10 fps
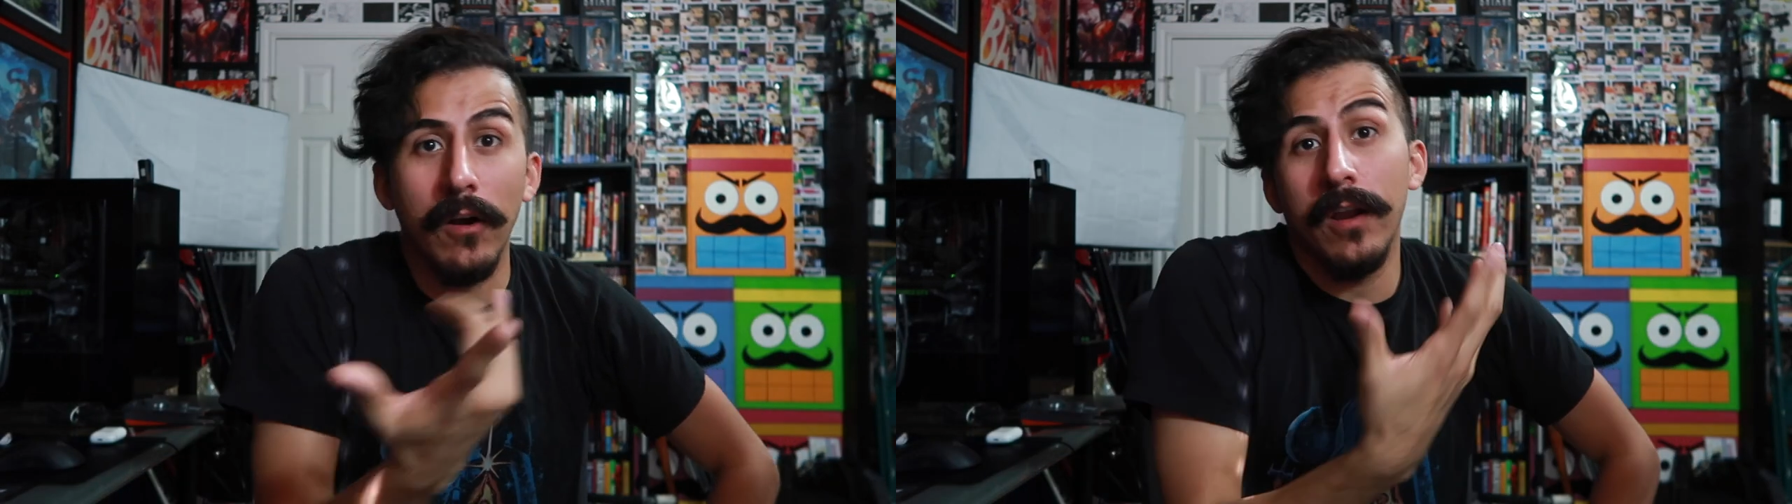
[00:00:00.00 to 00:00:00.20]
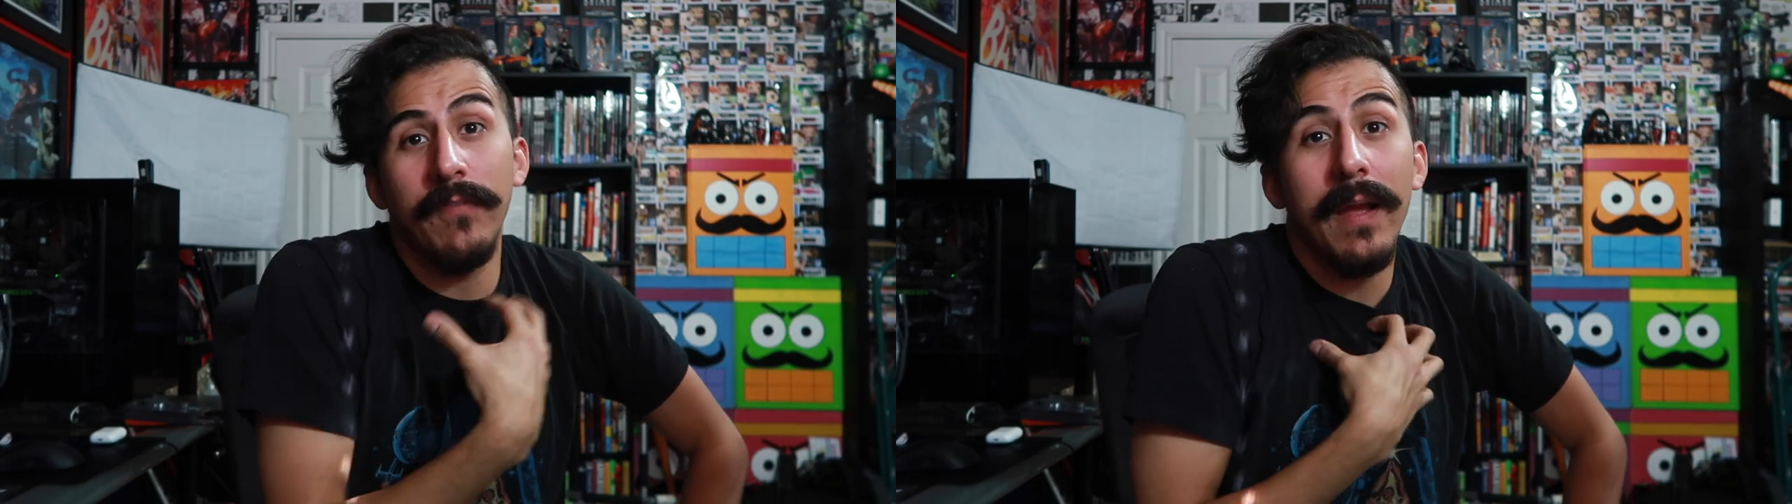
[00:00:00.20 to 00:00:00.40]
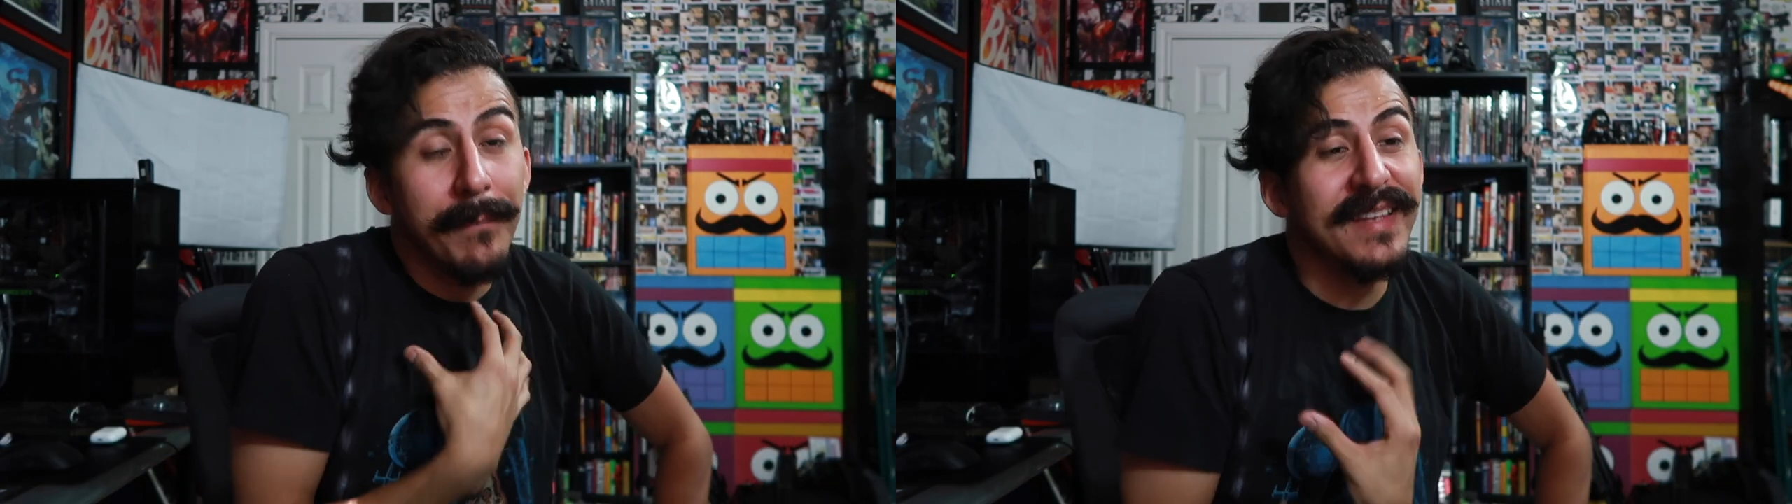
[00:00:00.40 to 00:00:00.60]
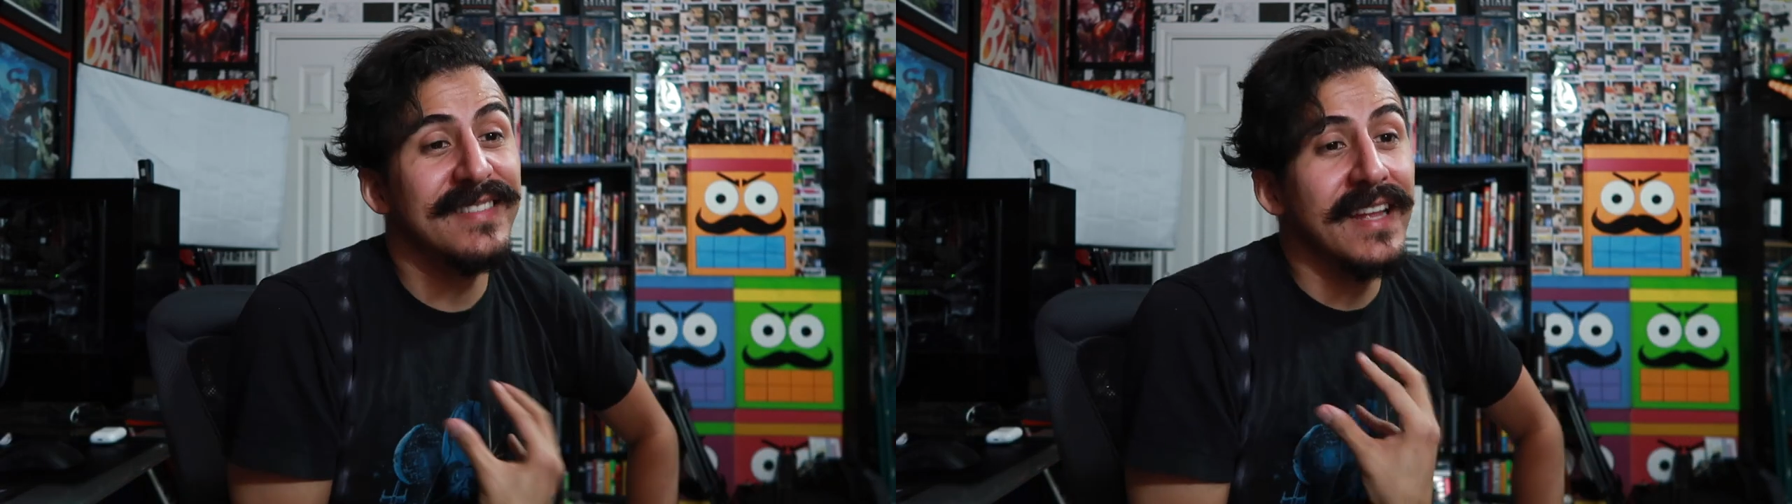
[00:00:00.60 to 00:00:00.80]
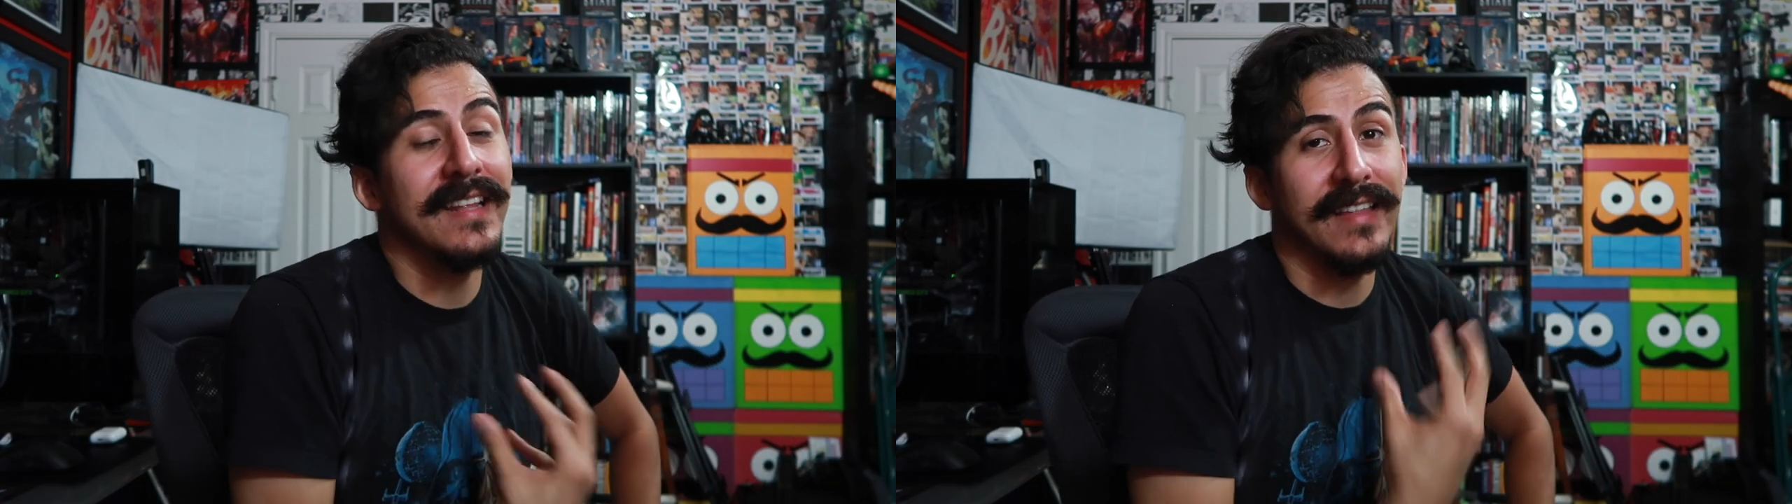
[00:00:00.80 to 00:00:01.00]
or if I
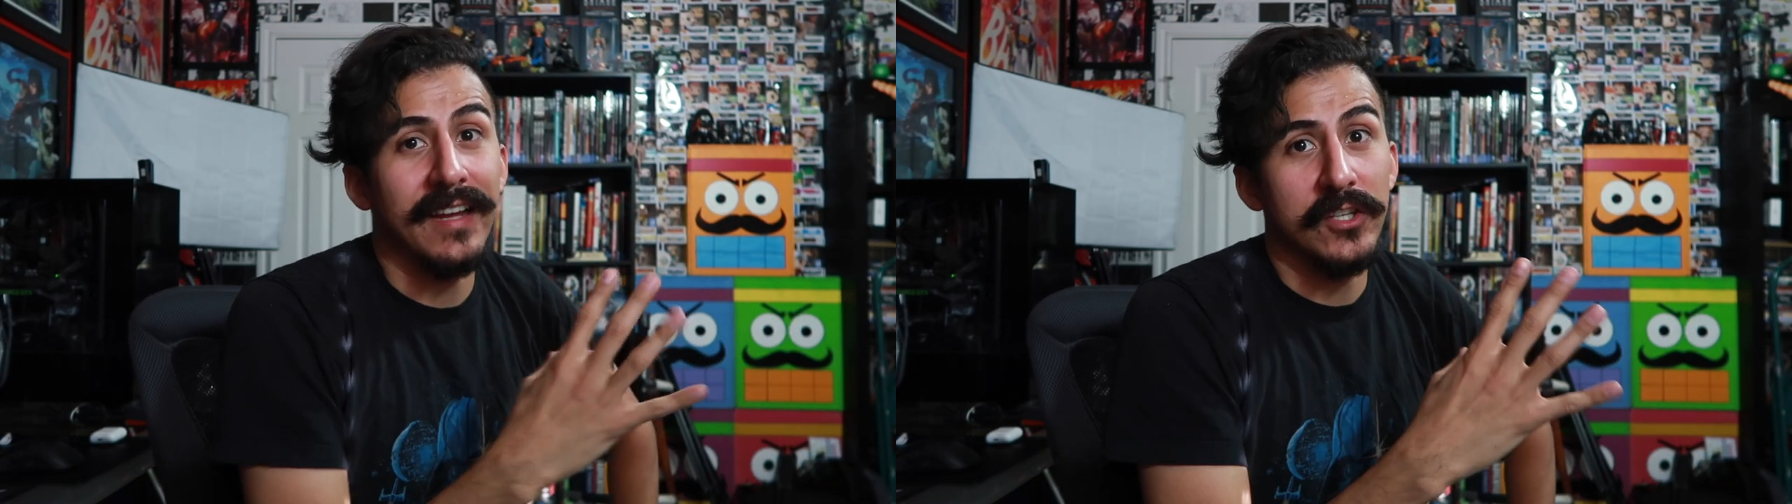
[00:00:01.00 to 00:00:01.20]
missed anything,